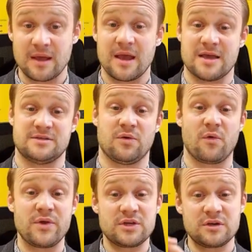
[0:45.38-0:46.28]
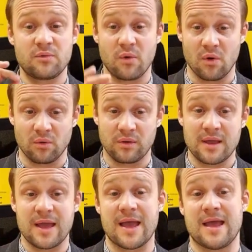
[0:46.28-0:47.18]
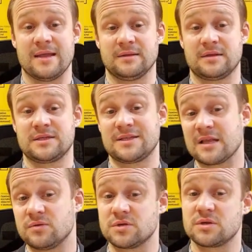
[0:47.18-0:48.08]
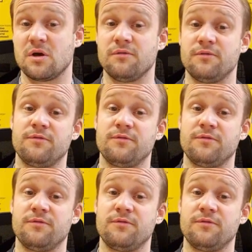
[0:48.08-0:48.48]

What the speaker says: As the original role and status of